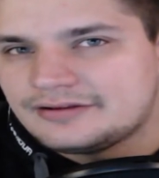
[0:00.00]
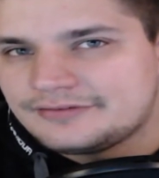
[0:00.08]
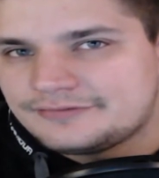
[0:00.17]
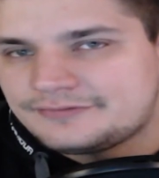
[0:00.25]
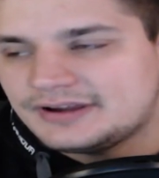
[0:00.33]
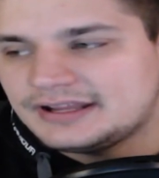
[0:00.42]

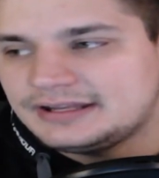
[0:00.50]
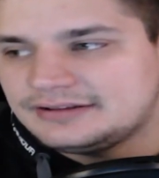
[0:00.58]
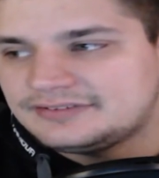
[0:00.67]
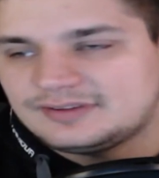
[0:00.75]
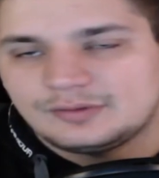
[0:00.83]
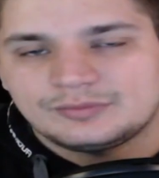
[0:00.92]
fighting
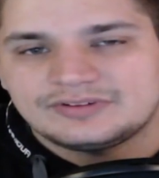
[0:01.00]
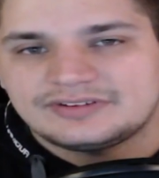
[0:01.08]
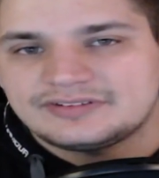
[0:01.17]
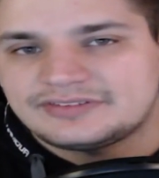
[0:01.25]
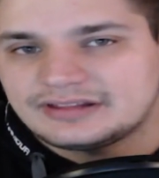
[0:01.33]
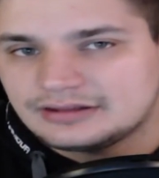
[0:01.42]

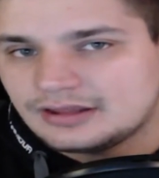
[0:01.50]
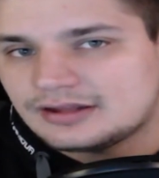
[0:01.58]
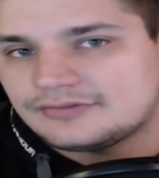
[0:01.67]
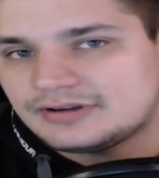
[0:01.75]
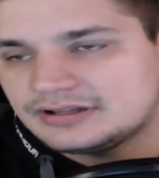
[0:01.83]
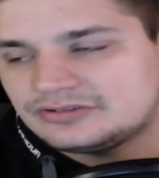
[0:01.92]
sequences than God of
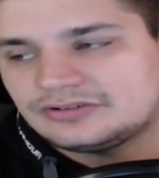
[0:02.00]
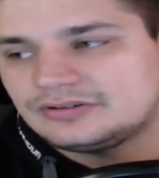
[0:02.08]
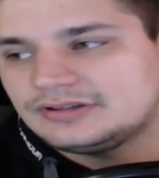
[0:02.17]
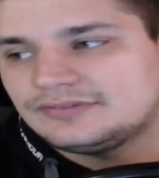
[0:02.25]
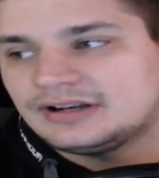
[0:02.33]
High School even.